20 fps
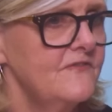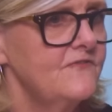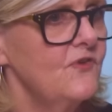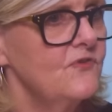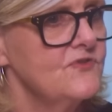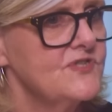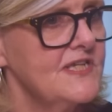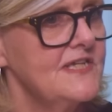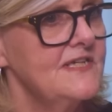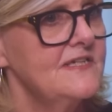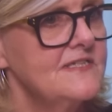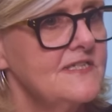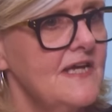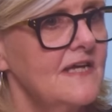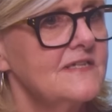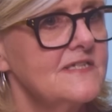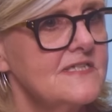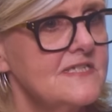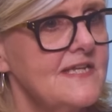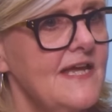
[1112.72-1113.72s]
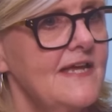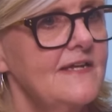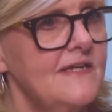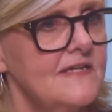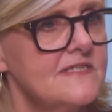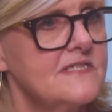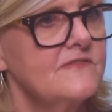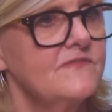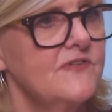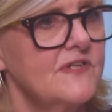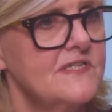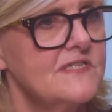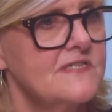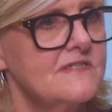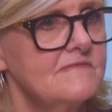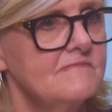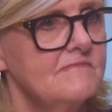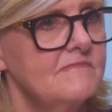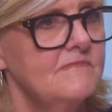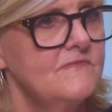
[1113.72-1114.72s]
of those kids understand our
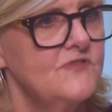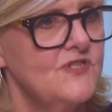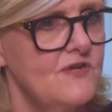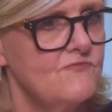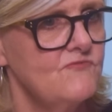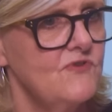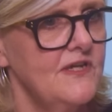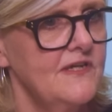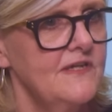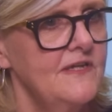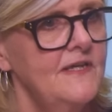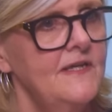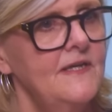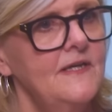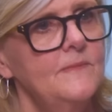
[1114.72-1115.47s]
civics, generally.